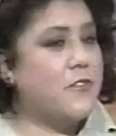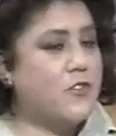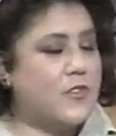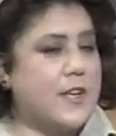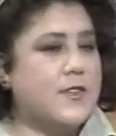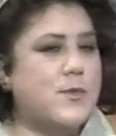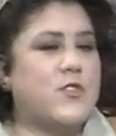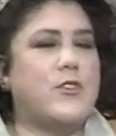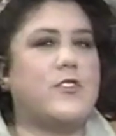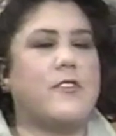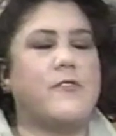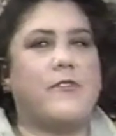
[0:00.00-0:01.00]
Sesame
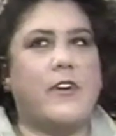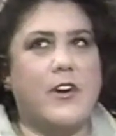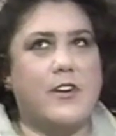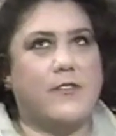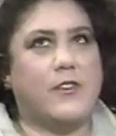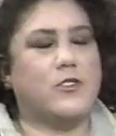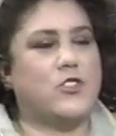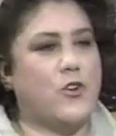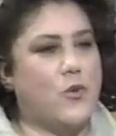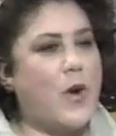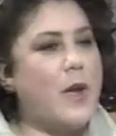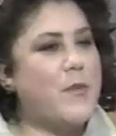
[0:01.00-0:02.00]
Street is a very difficult
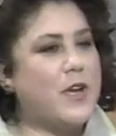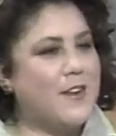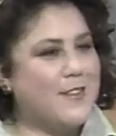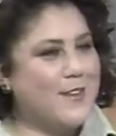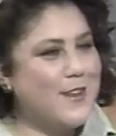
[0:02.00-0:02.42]
show to write because